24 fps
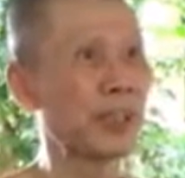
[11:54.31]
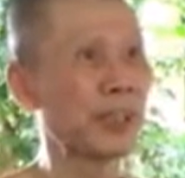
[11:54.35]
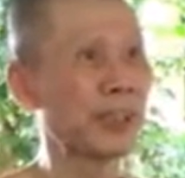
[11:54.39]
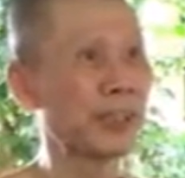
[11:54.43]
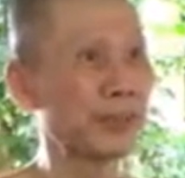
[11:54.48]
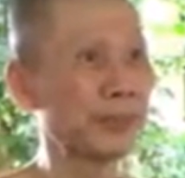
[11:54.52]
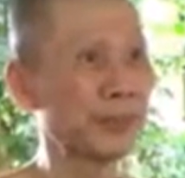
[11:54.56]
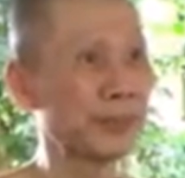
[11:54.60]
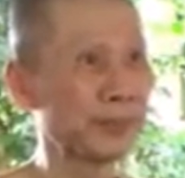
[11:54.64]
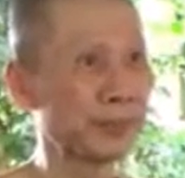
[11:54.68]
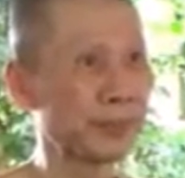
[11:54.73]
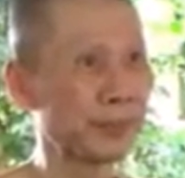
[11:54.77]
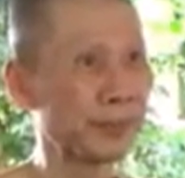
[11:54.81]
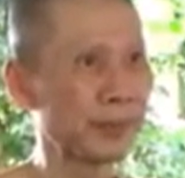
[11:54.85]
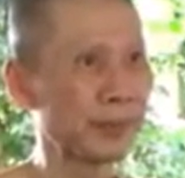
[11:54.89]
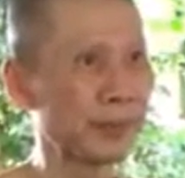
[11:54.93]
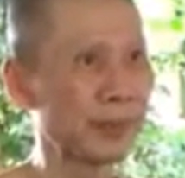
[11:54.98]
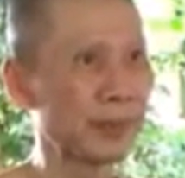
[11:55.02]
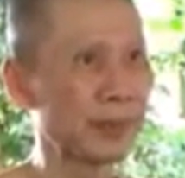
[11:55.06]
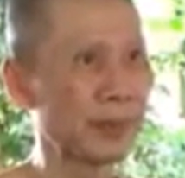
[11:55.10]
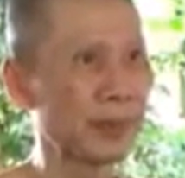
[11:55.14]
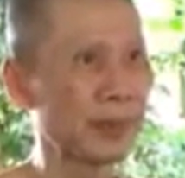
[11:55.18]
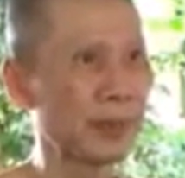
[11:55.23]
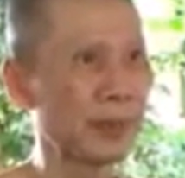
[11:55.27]
Then you will
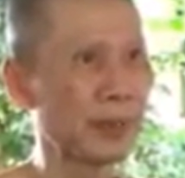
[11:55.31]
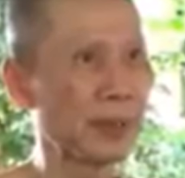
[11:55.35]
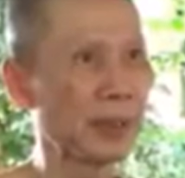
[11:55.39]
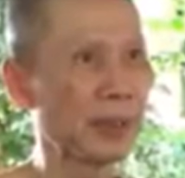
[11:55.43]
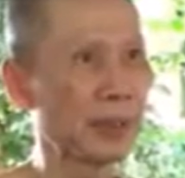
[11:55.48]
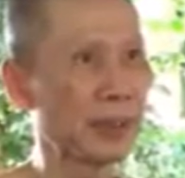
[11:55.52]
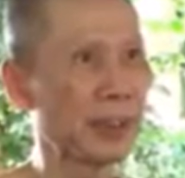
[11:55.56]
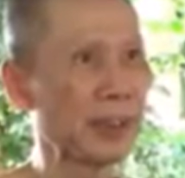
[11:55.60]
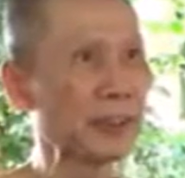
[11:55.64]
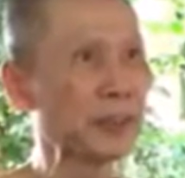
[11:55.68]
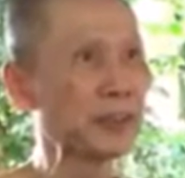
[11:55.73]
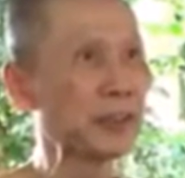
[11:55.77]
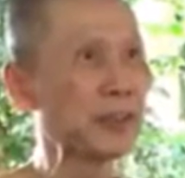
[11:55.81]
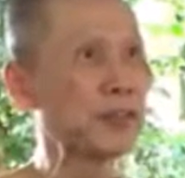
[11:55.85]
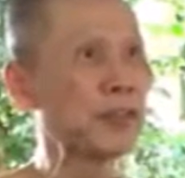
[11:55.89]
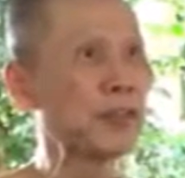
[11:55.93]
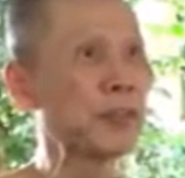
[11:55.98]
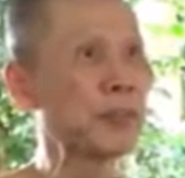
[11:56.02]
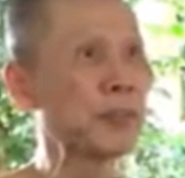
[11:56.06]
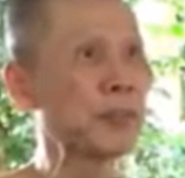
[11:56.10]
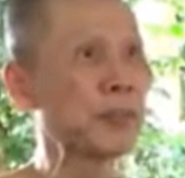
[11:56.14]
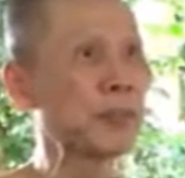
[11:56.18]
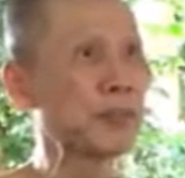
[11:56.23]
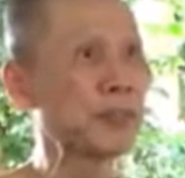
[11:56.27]
be free from
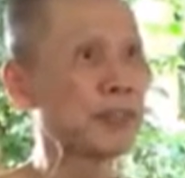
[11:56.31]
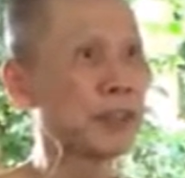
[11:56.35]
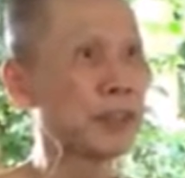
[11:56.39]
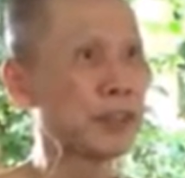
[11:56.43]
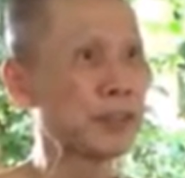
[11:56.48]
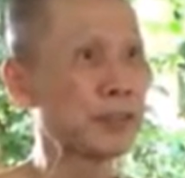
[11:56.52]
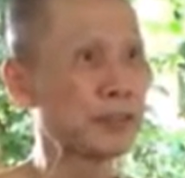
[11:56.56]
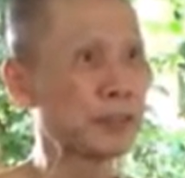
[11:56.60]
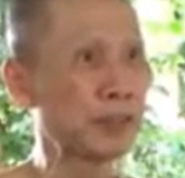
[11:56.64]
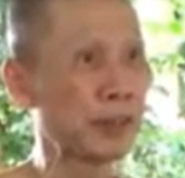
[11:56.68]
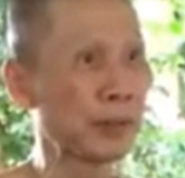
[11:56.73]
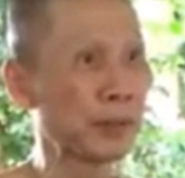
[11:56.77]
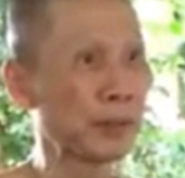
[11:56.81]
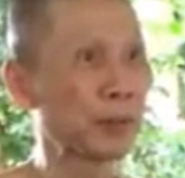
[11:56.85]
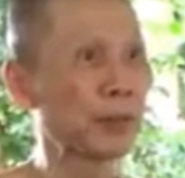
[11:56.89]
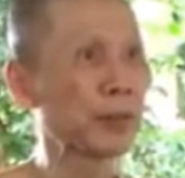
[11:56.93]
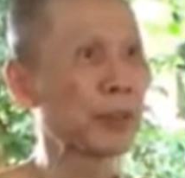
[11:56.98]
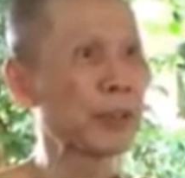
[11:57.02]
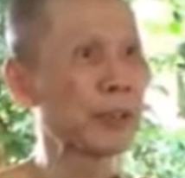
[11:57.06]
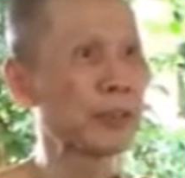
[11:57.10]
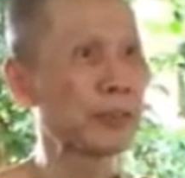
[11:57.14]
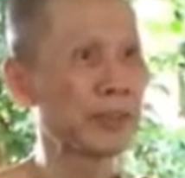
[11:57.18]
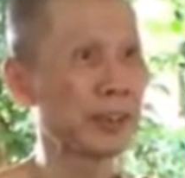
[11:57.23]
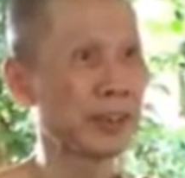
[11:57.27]
cravings that
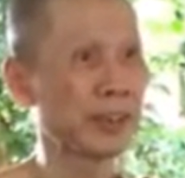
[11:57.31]
way.